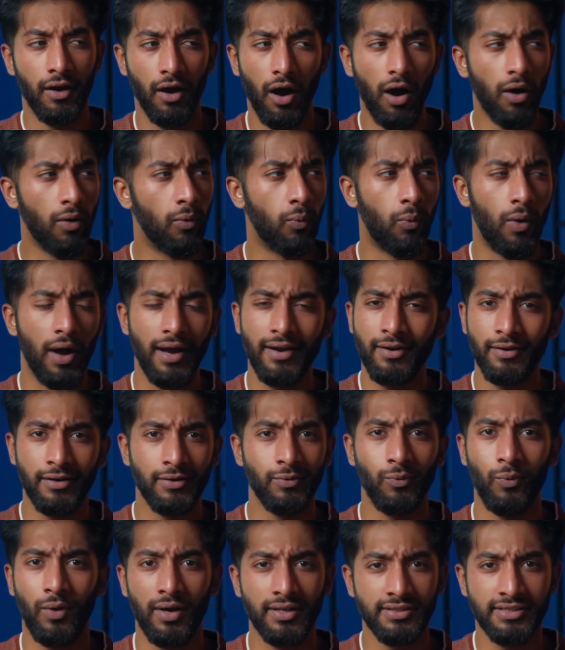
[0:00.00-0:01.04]
oh, why
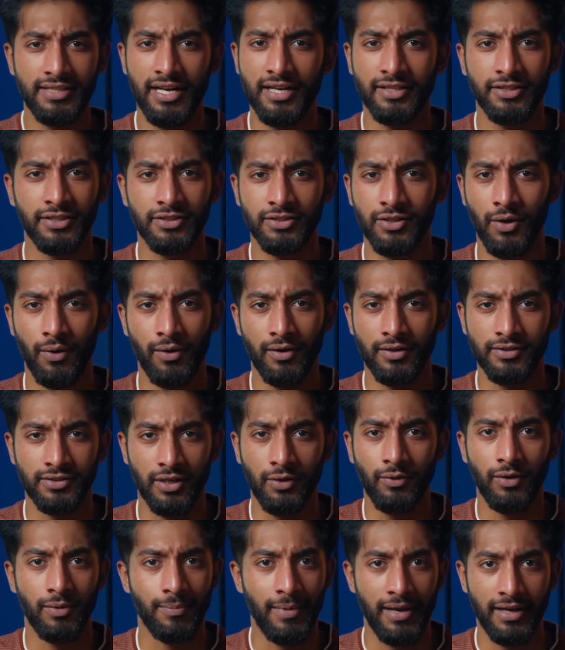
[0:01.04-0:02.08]
couldn't Wozniak just go on his
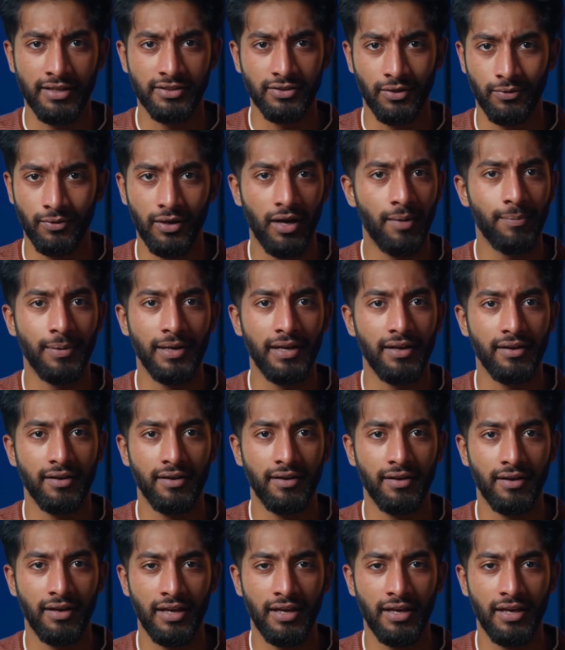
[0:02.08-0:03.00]
own and make his own company?